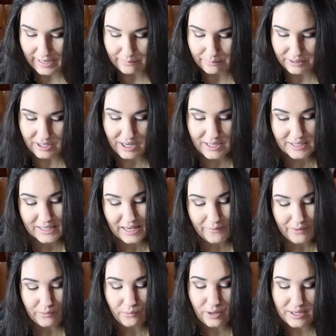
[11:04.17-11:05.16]
And because
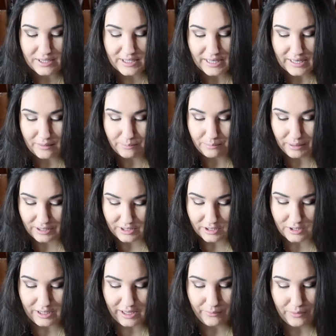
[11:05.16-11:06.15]
that one was in a
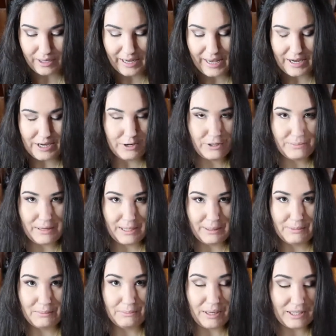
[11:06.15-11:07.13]
bundle, I went ahead and just picked
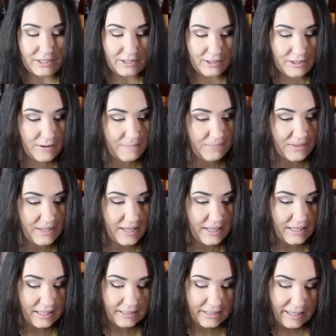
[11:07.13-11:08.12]
up the bundle.
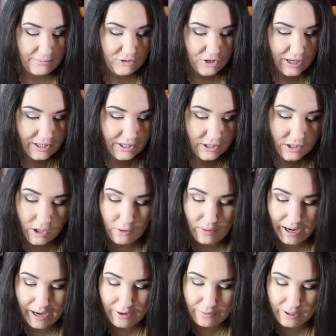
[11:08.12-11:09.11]
Because I am trying to
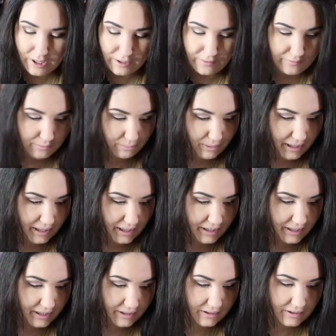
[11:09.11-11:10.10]
go out of
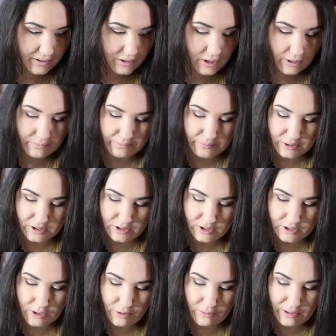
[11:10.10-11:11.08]
my comfort
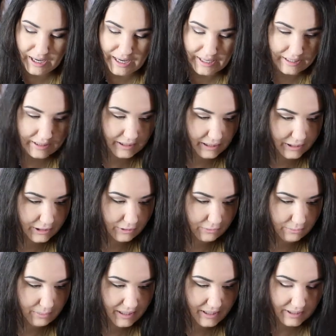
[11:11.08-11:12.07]
zone a little
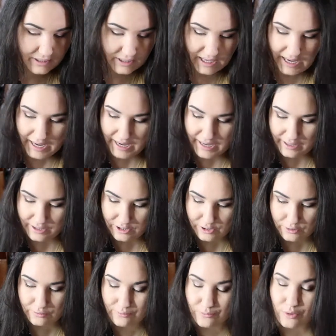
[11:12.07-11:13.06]
bit and
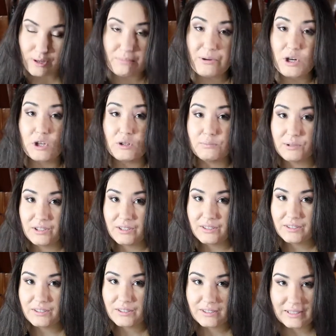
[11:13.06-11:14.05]
do more
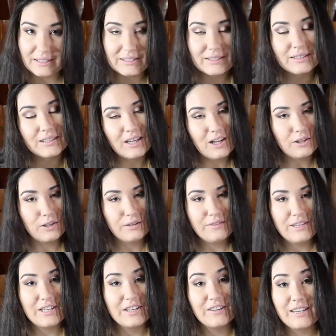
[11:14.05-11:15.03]
purples, since the color of
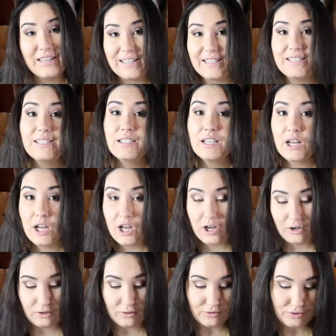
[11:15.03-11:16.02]
the year is
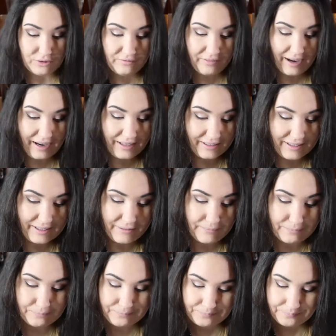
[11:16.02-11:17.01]
ultraviolet.